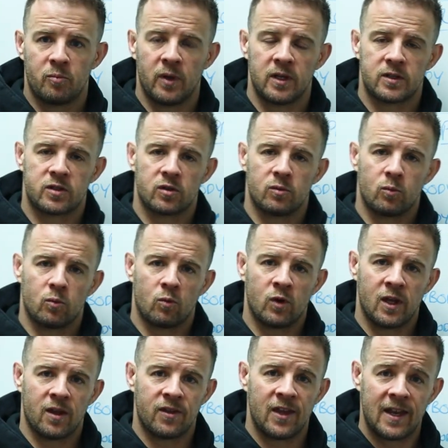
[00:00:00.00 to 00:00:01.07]
But
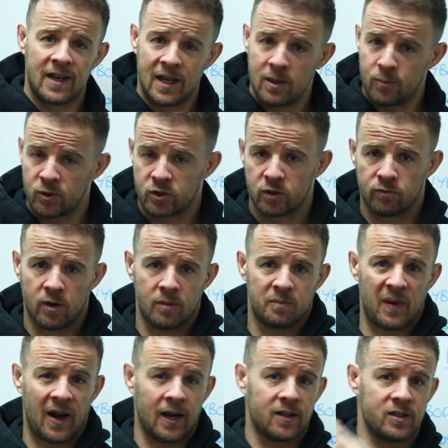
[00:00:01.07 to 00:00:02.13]
we are then able to run
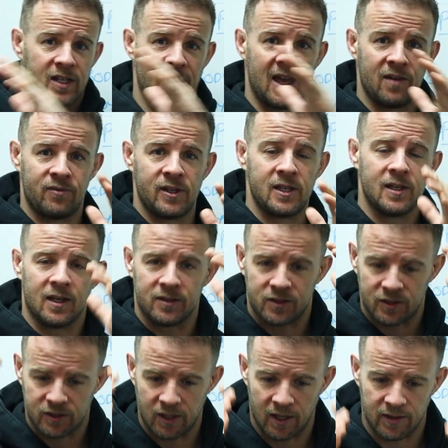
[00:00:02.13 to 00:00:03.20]
back to heavy and
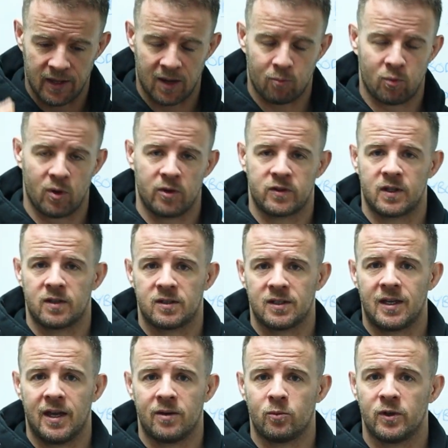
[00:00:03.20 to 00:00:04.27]
start that process
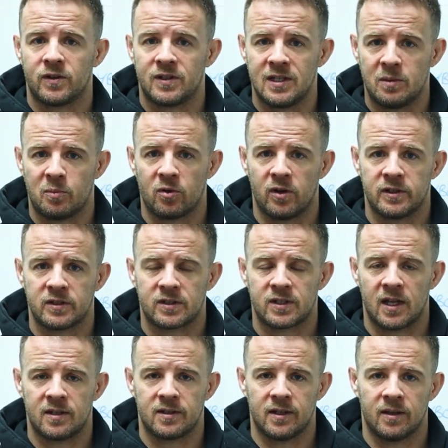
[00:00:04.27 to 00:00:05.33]
again with deeper
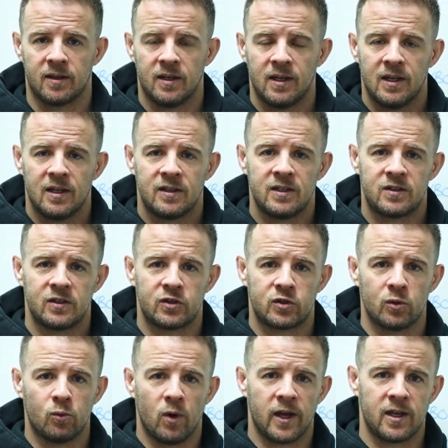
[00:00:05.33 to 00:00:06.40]
understanding. This is
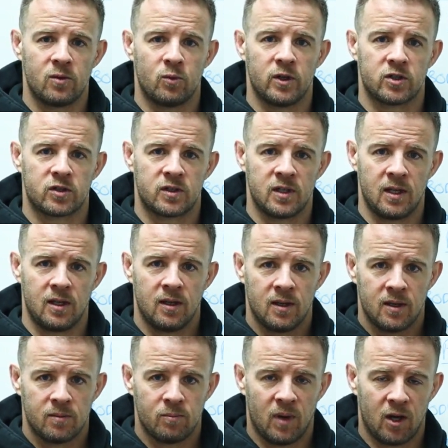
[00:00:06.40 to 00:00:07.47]
the way in which the
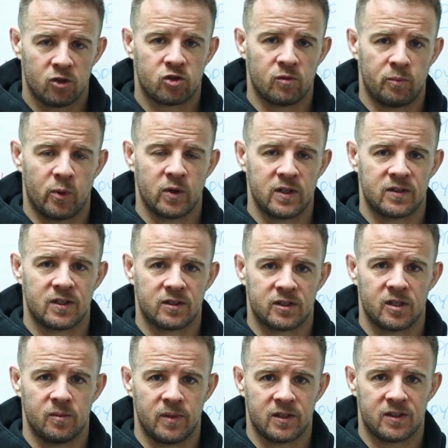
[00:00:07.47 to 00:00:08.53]
martial body
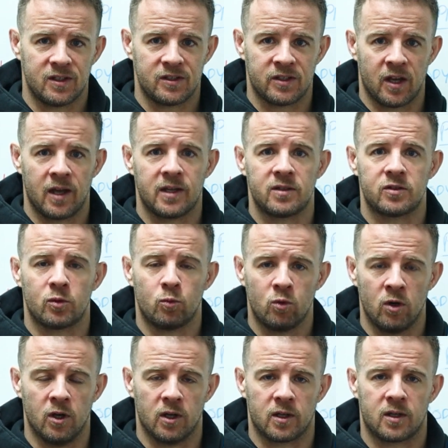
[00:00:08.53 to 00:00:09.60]
system is designed to
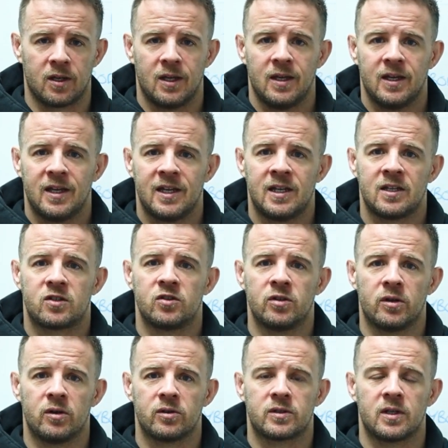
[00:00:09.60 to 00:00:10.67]
work. It is
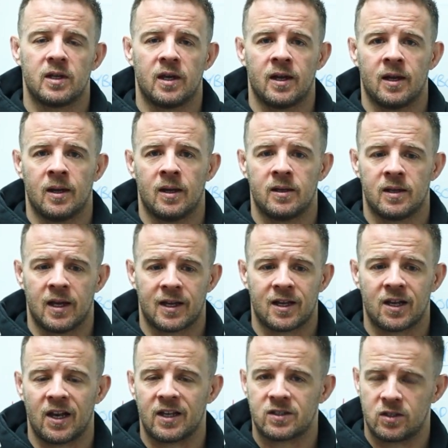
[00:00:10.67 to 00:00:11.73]
not a
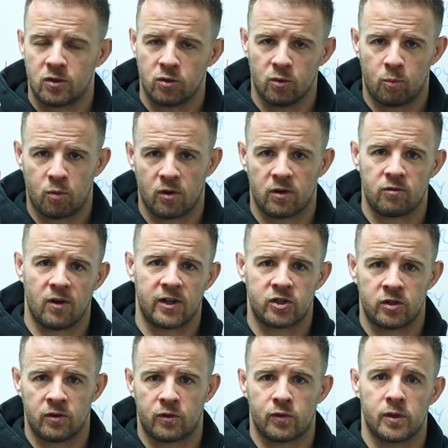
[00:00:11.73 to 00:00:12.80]
classical
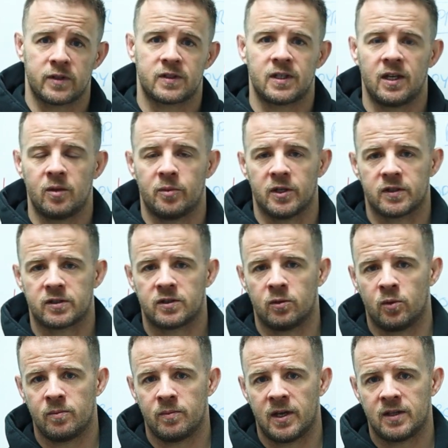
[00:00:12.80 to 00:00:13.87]
progression through a syllabus that
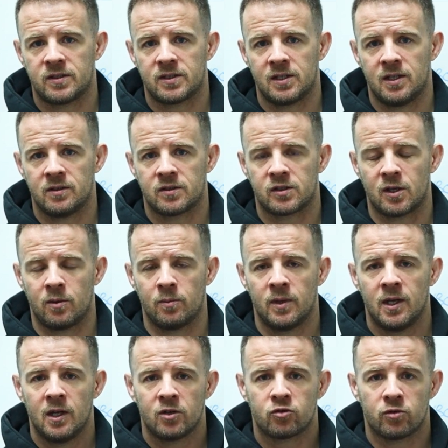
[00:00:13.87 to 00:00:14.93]
may see in some
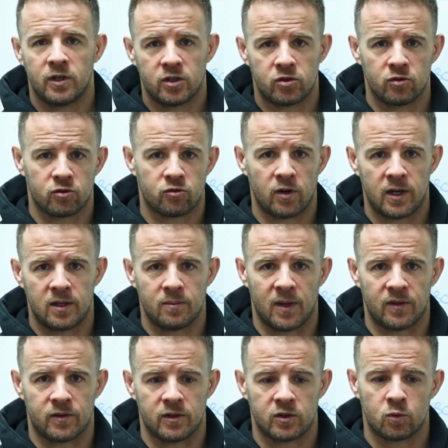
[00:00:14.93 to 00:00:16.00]
traditional training
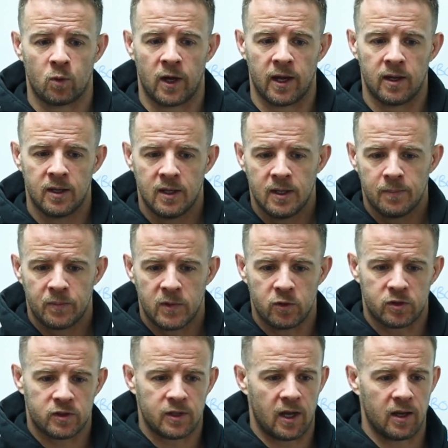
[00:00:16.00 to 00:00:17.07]
methods, where you
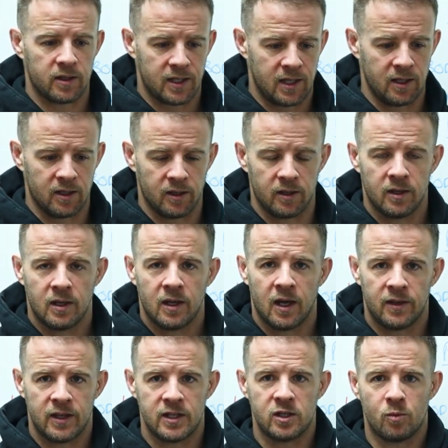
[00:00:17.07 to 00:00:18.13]
start here
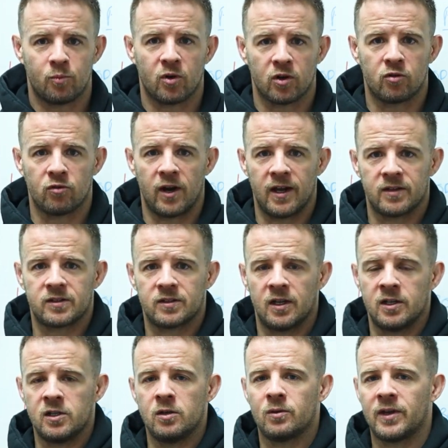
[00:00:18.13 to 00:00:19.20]
and then you progress
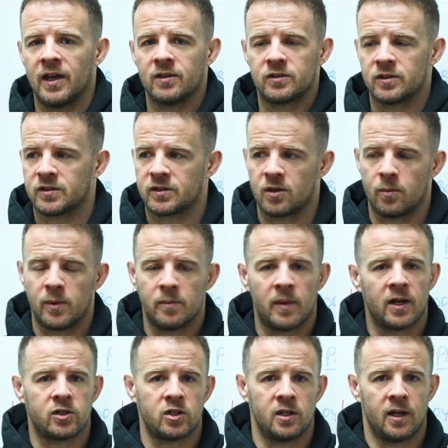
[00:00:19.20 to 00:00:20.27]
and you get to some
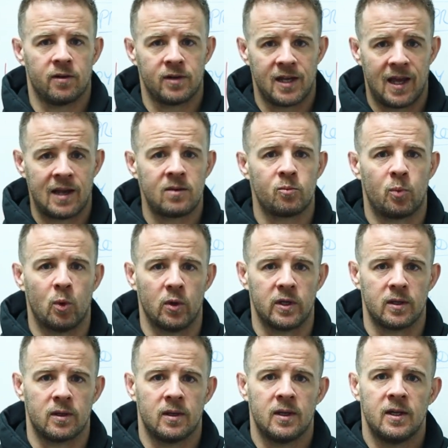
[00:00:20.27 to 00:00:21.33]
imaginary
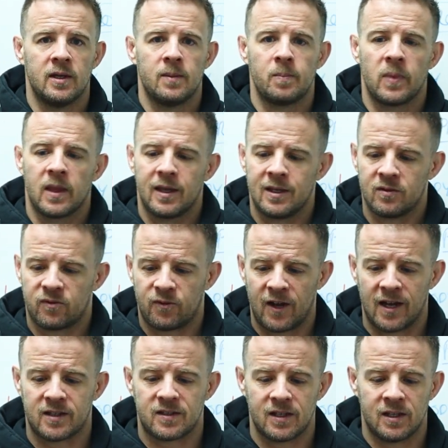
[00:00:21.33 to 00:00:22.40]
endpoint. In
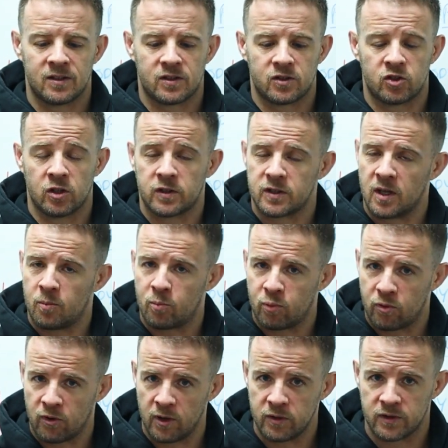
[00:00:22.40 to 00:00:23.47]
fact, it's just a
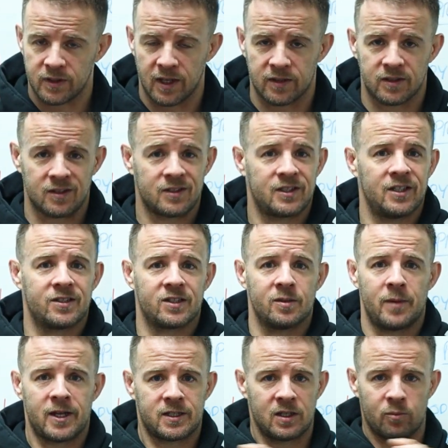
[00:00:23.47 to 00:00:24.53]
process, a
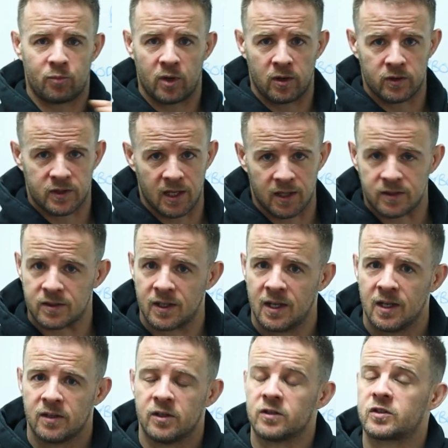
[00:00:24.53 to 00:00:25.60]
systematic process
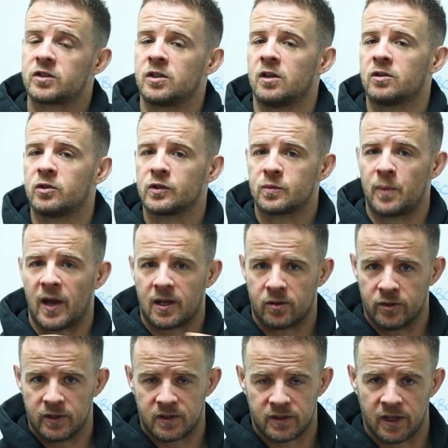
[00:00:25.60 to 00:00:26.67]
that circles back
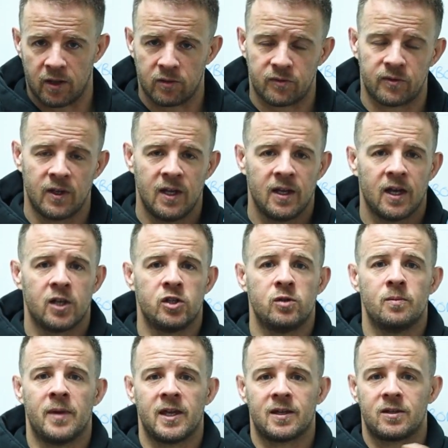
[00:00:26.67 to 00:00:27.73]
on itself, and
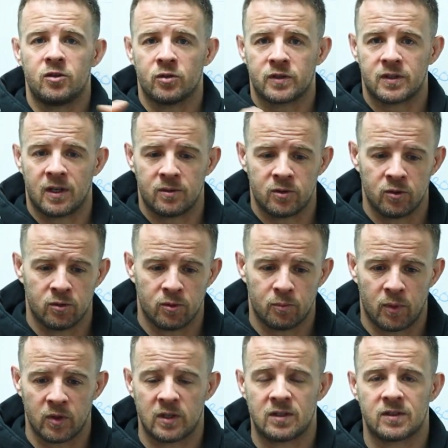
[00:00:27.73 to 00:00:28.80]
you make your
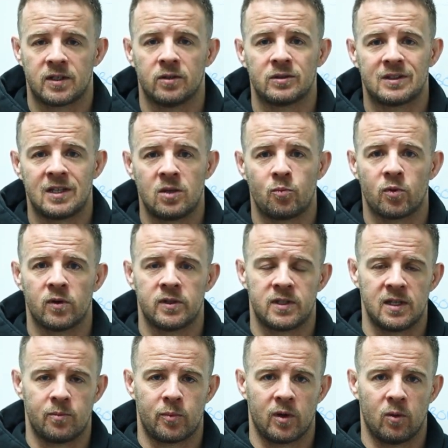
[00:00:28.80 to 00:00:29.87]
body skill deeper and
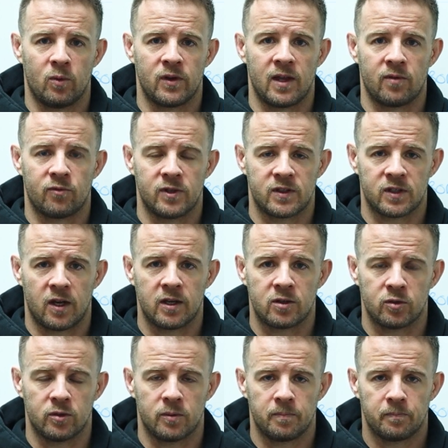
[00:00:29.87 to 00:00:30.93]
deeper with every
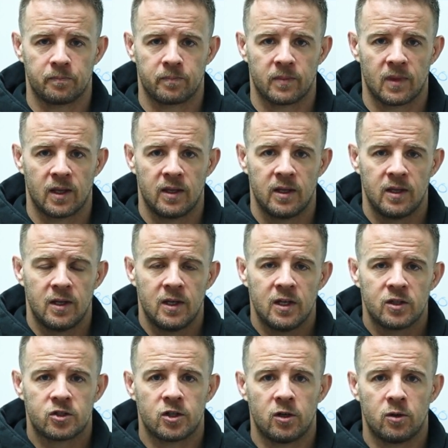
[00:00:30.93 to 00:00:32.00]
cycle.
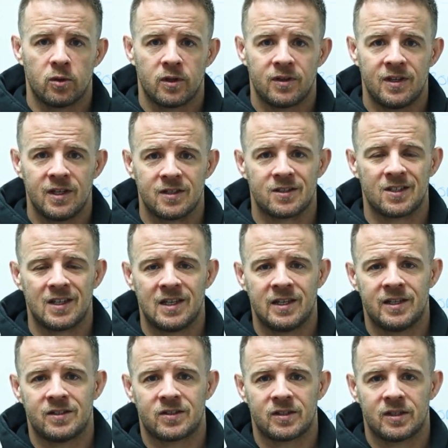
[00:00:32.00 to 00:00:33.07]
So this
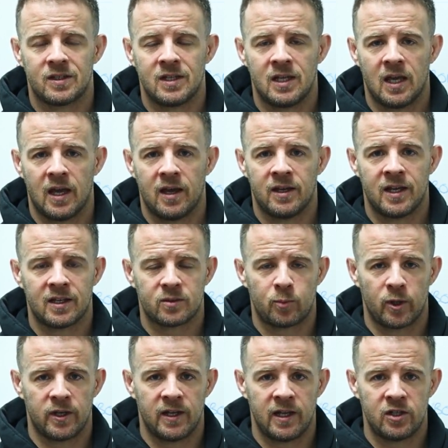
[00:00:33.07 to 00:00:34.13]
is an
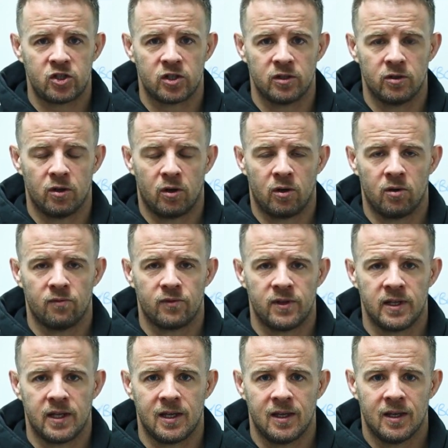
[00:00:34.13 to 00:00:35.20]
explanation of
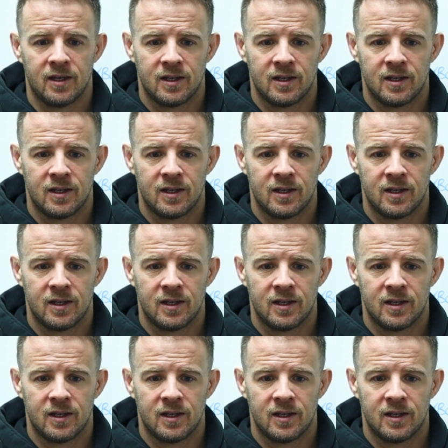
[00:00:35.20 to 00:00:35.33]
the